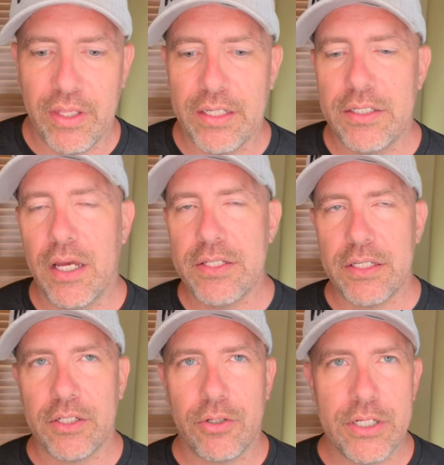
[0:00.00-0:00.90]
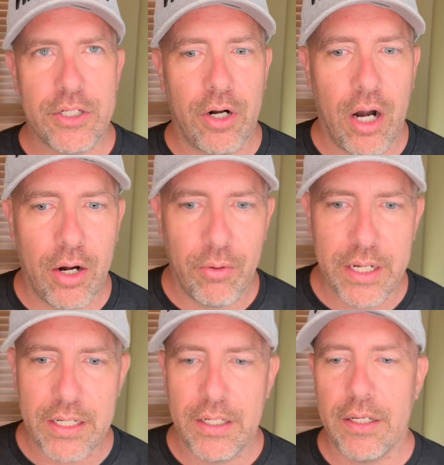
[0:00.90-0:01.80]
It does increase your heart
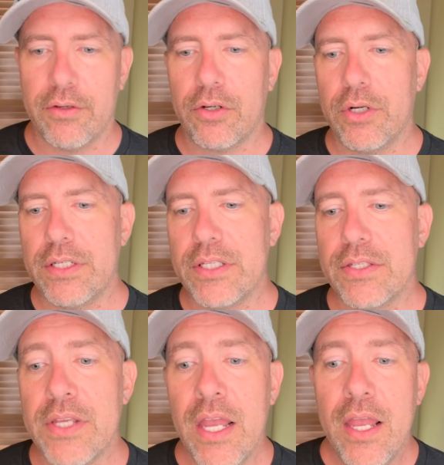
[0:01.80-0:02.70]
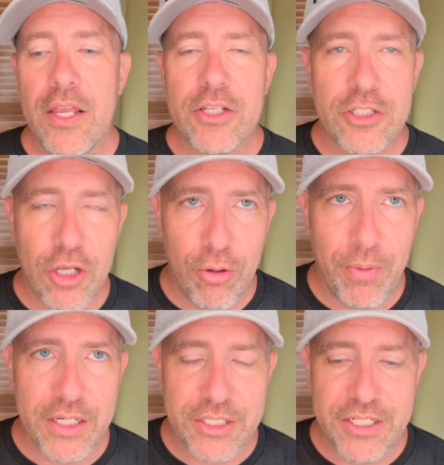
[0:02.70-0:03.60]
rate. It increases so
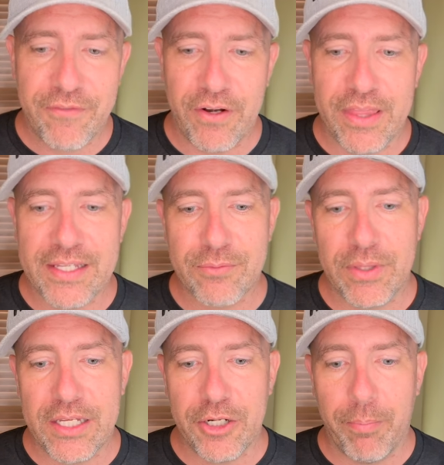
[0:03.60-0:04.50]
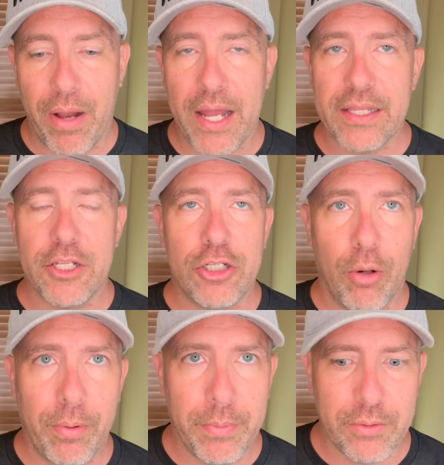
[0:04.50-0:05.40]
much different things within your body, the
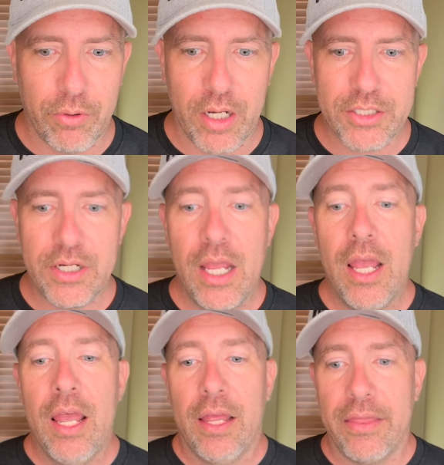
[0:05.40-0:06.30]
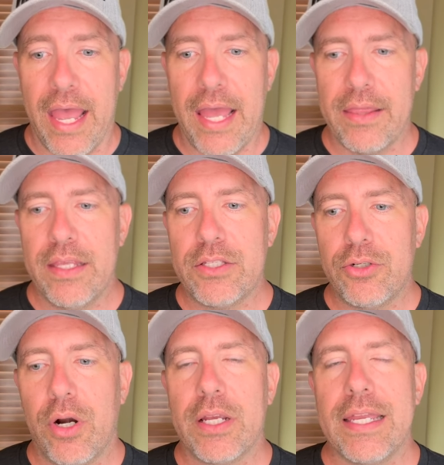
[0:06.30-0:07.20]
dopamine rush, that this
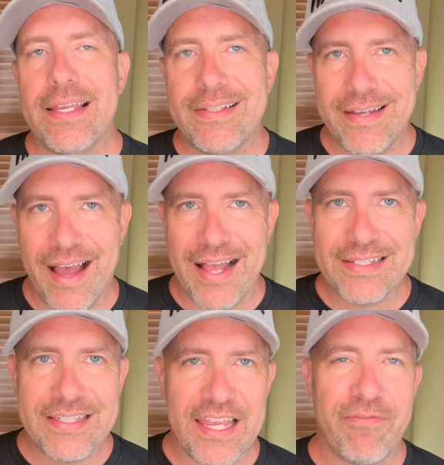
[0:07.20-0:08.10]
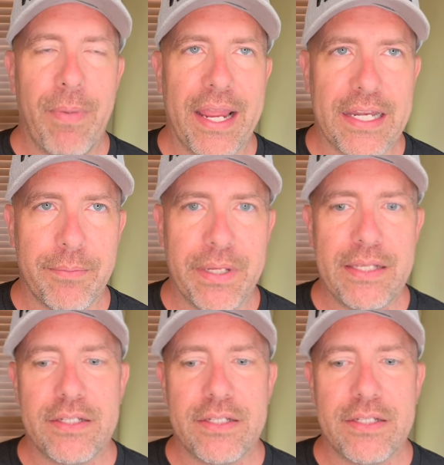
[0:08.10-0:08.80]
drug is not safe by any means.